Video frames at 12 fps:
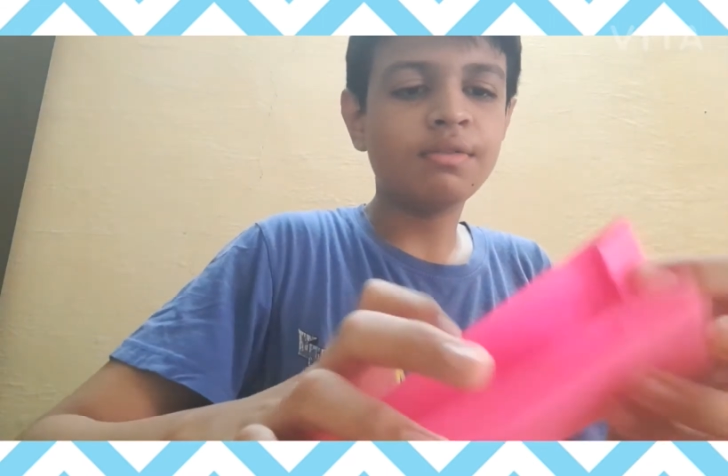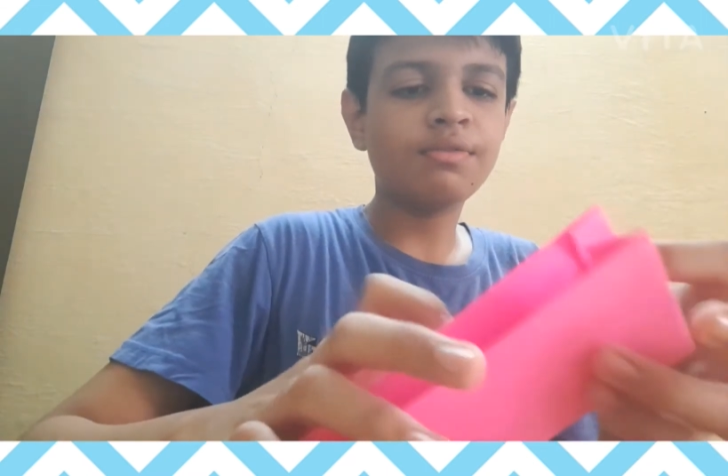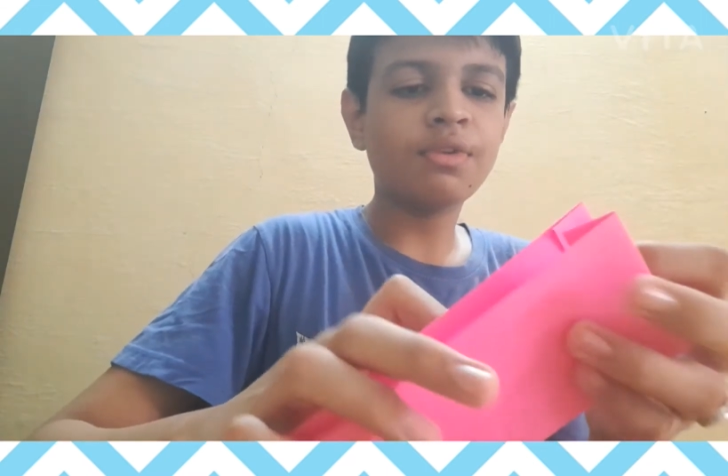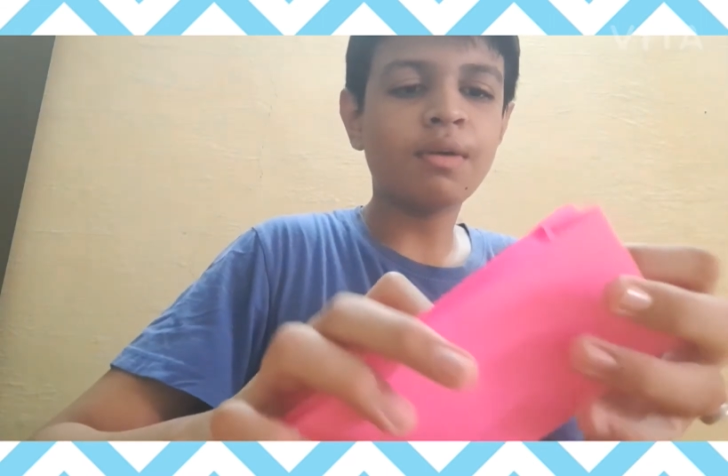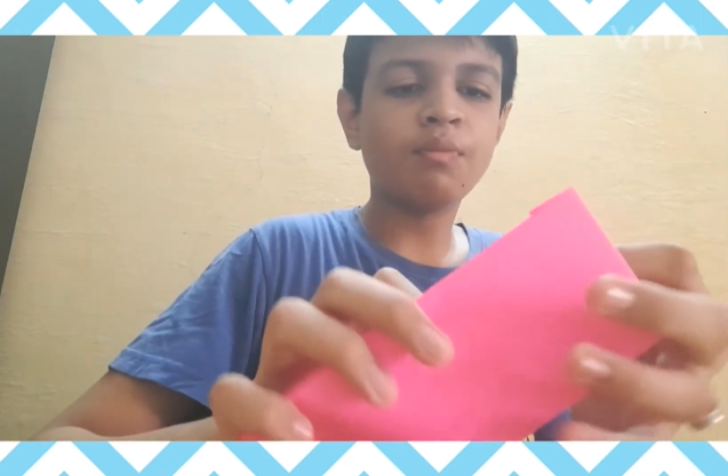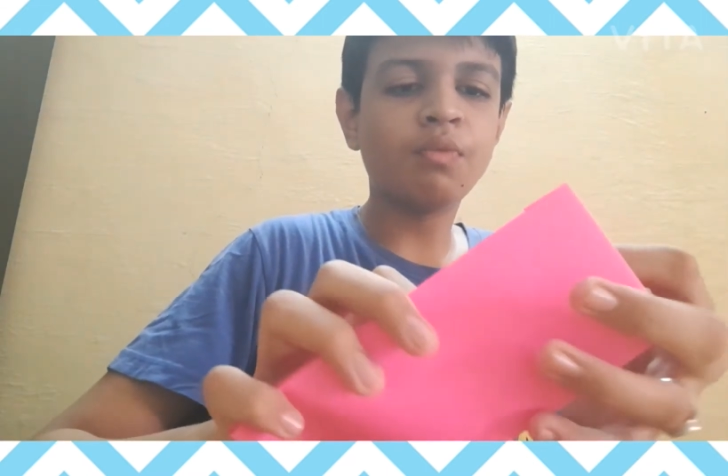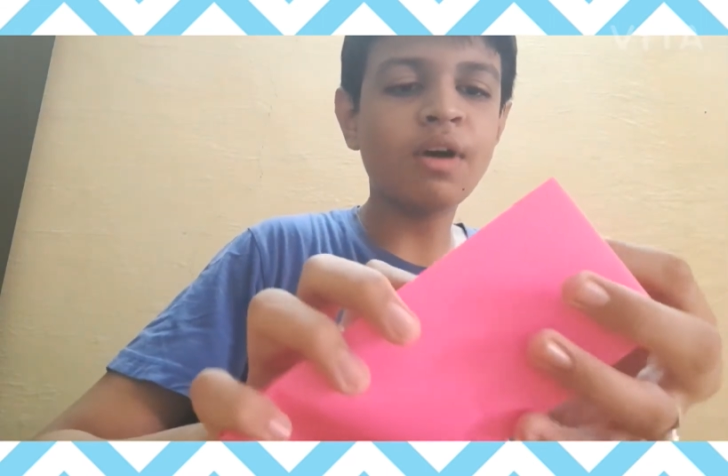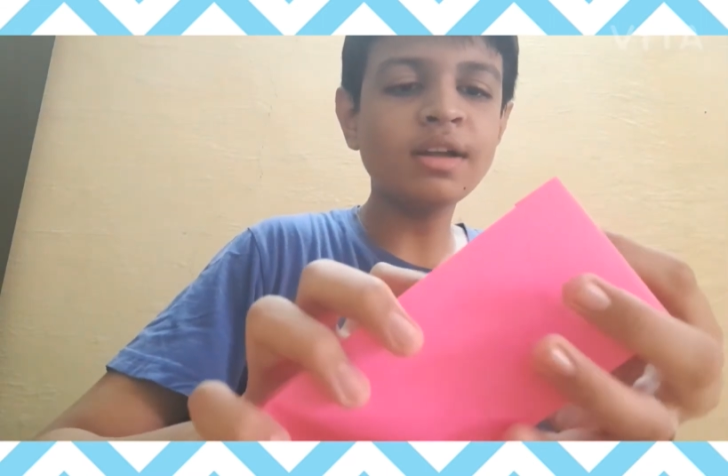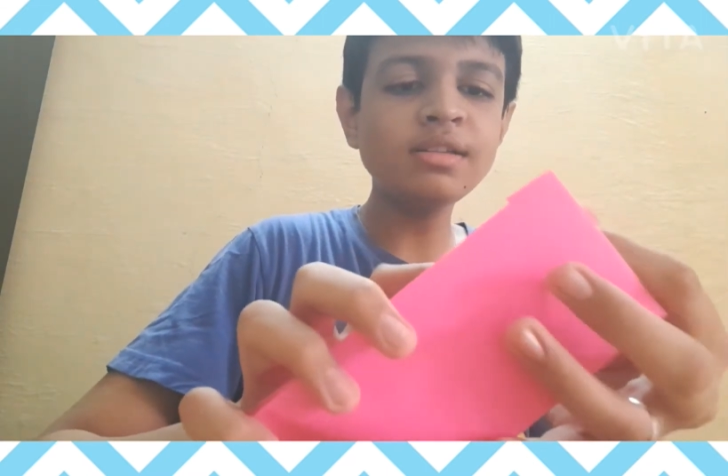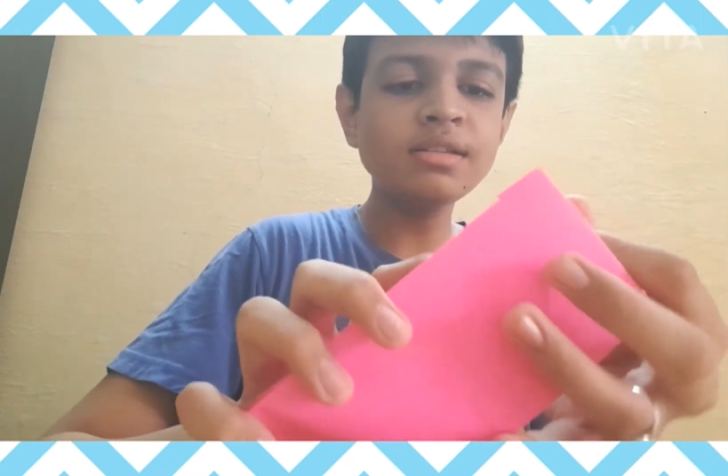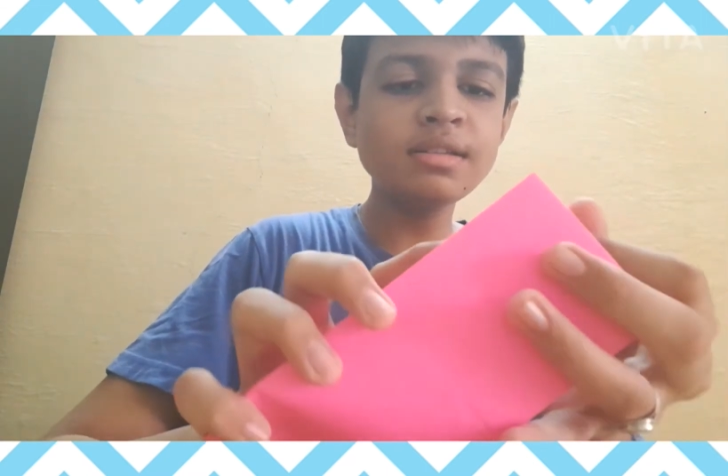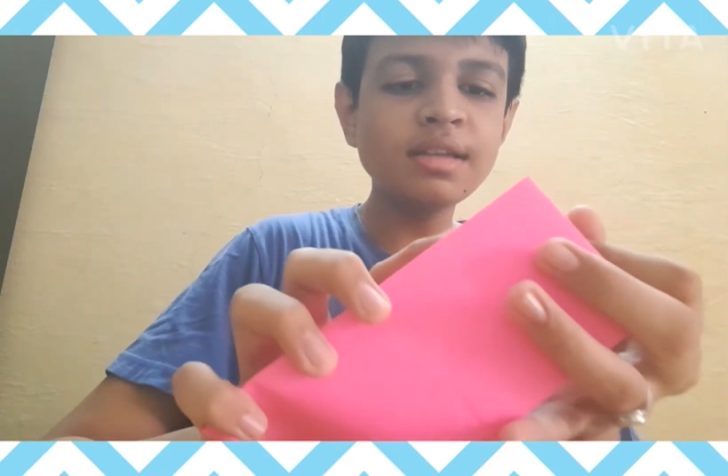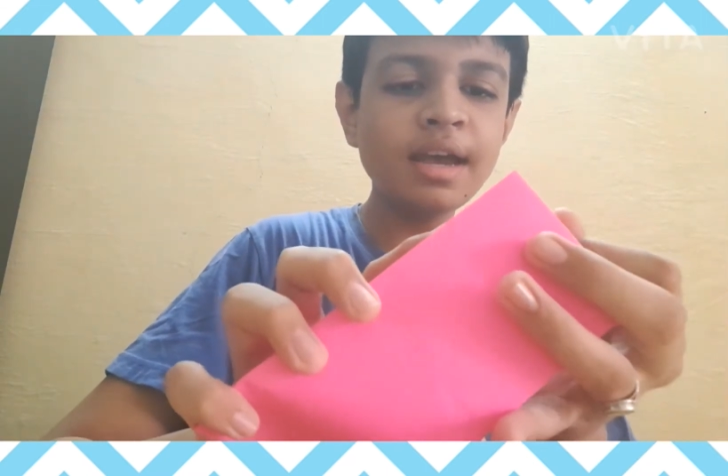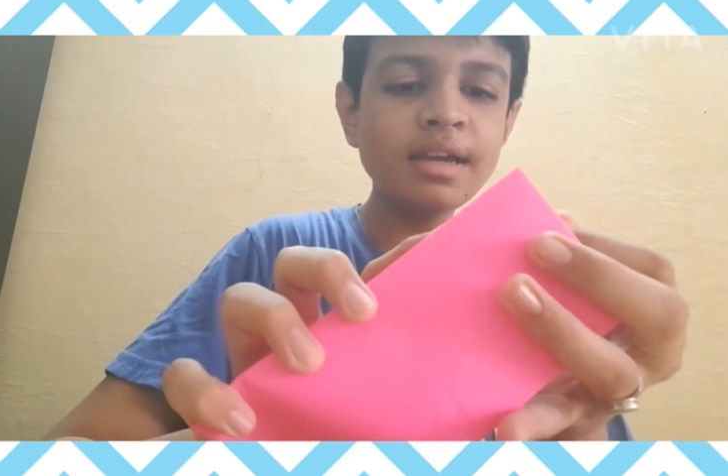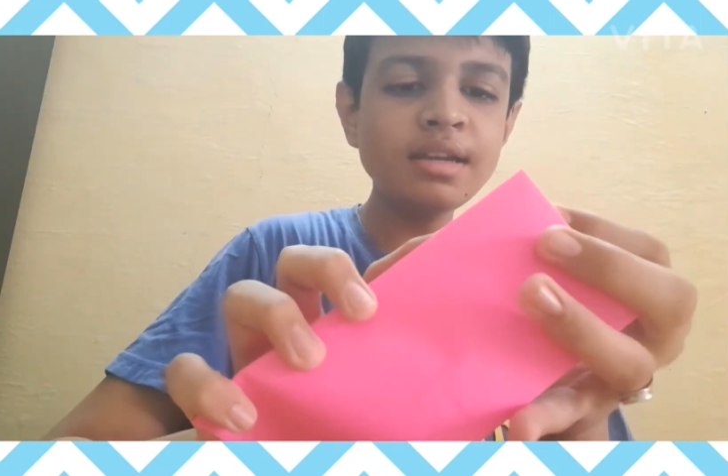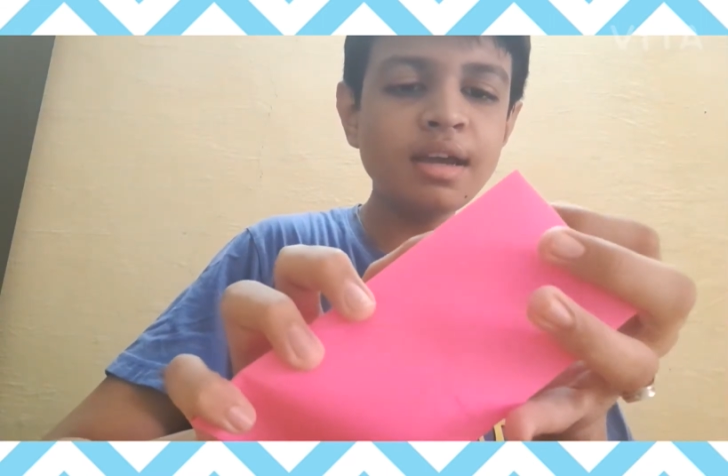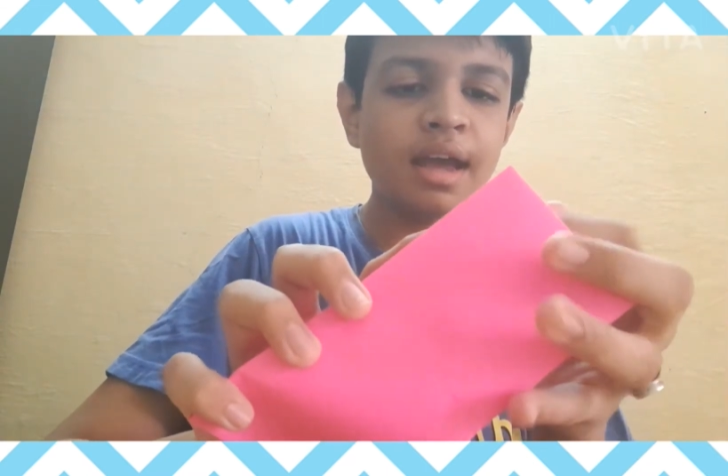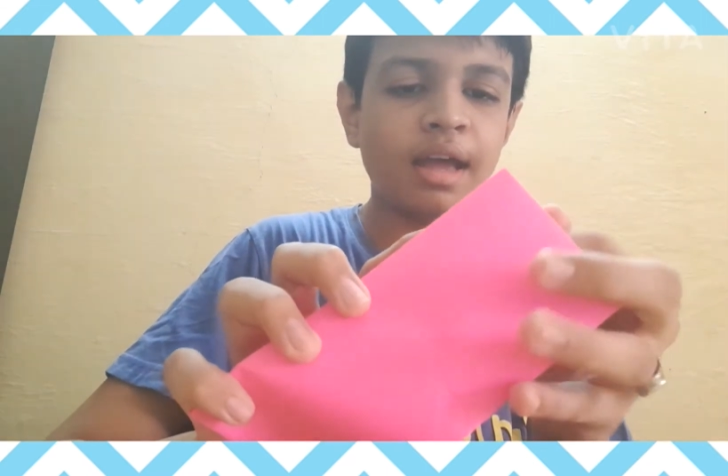From one
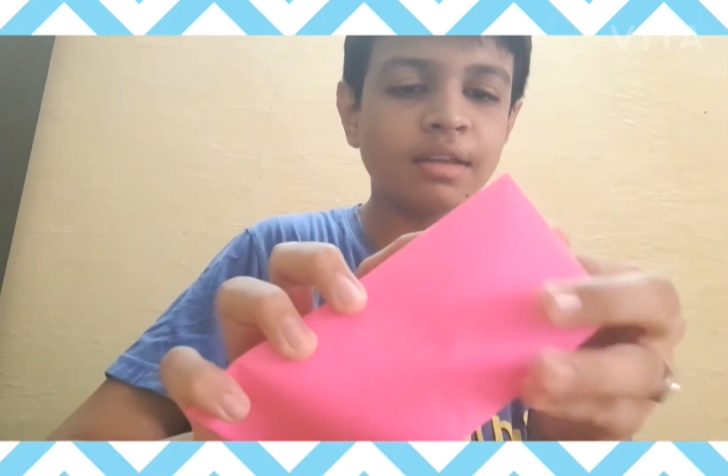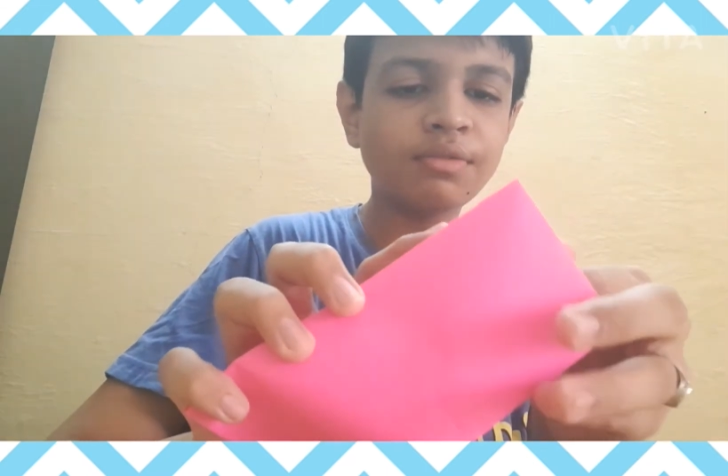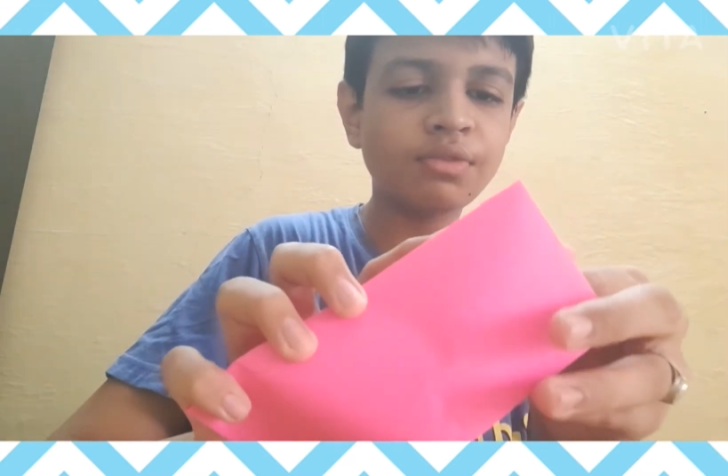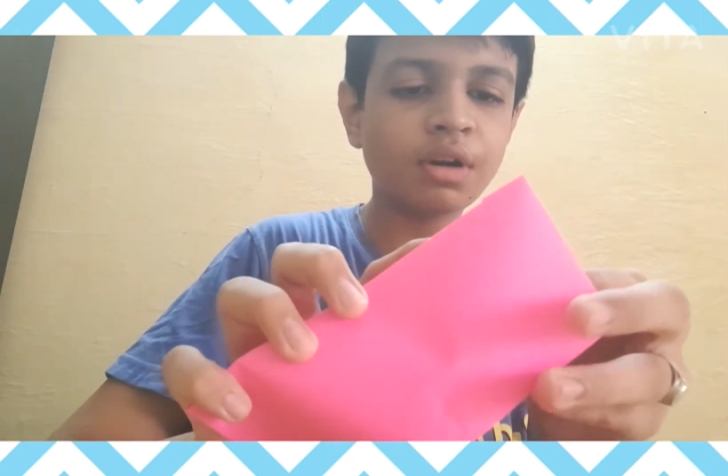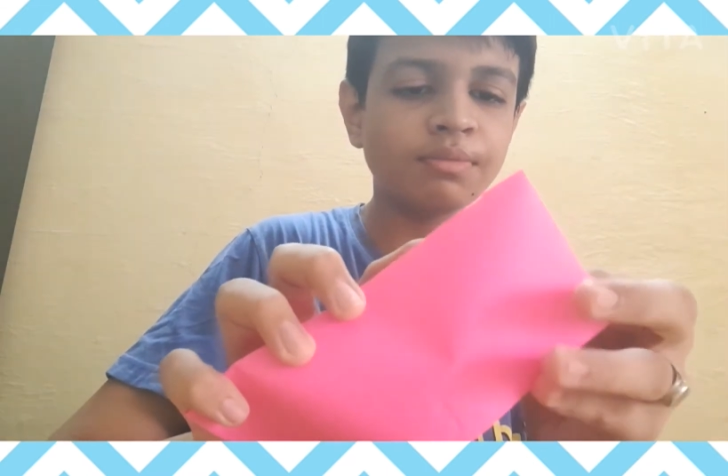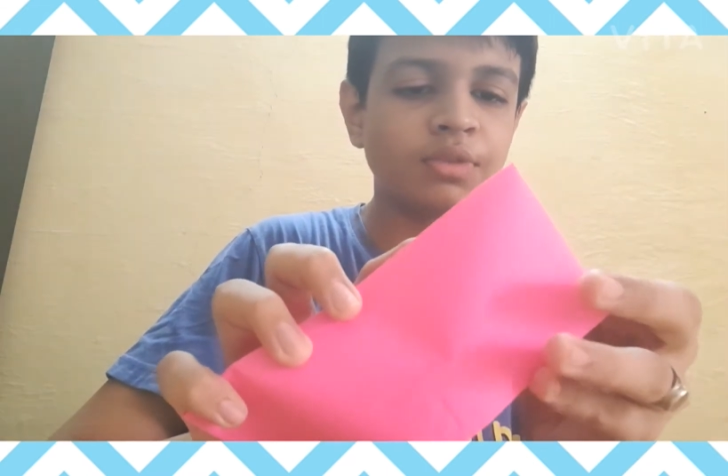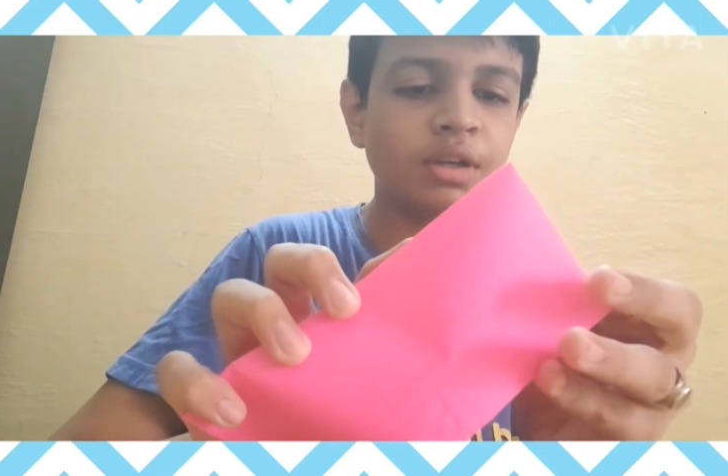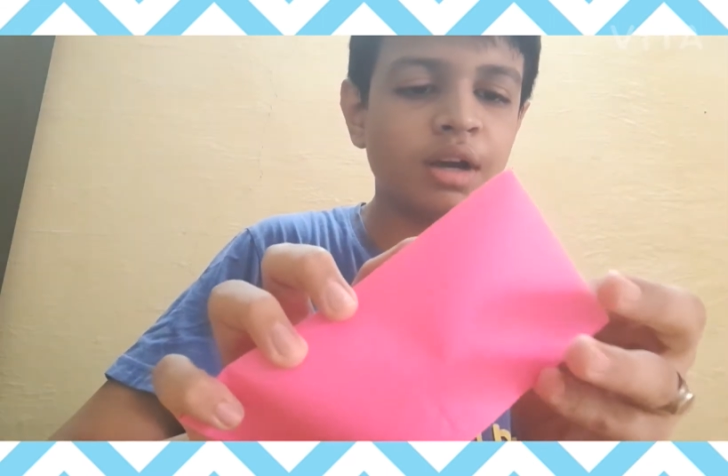side and from the